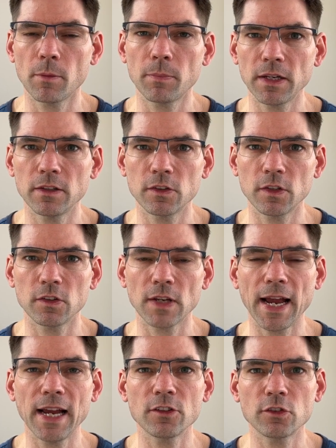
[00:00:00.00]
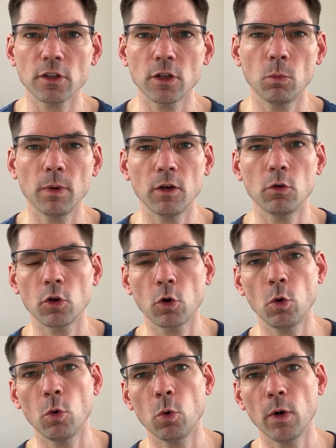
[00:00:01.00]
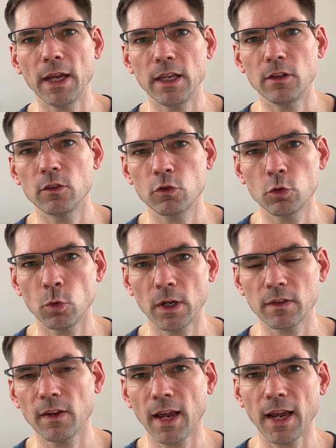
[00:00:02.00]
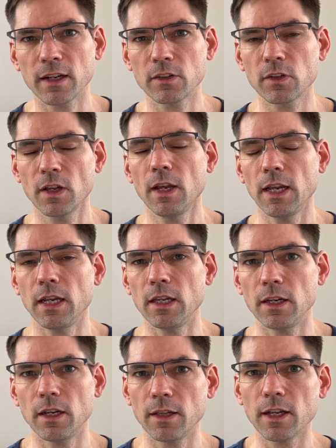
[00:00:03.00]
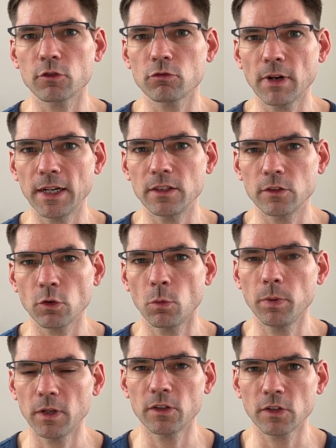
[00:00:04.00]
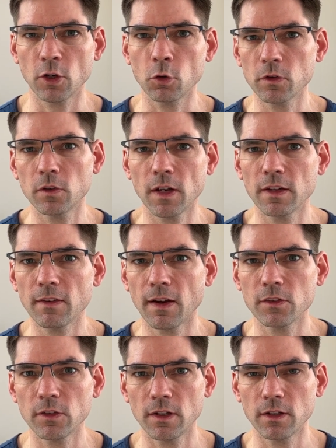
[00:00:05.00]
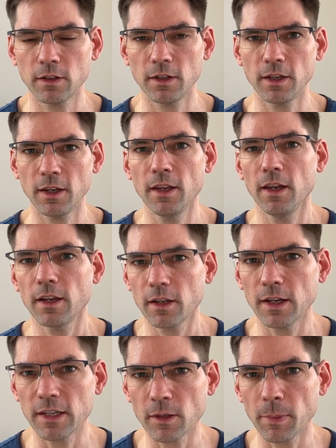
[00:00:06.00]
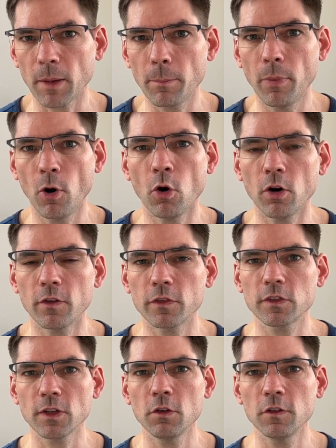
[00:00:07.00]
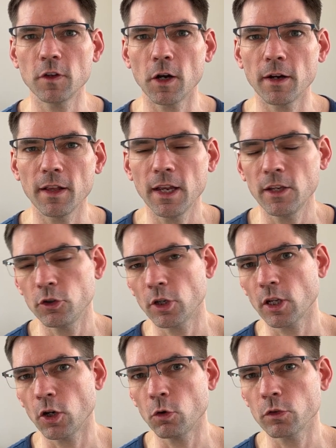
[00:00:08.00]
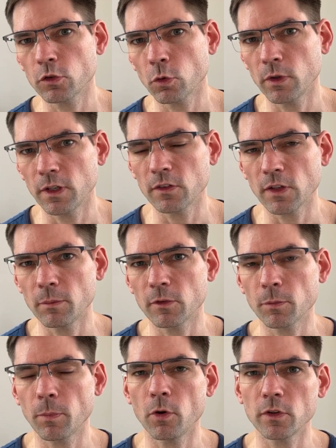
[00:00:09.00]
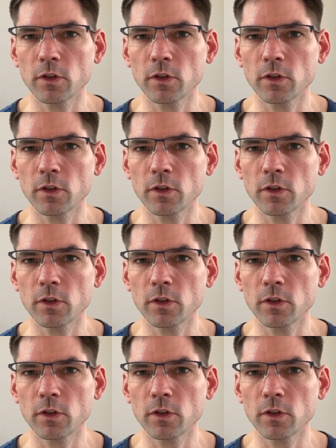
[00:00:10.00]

apprentices actually will go into a tax area. That's right. So players can go to that tax area and collect a big pot of silver. You can also, in the same spot as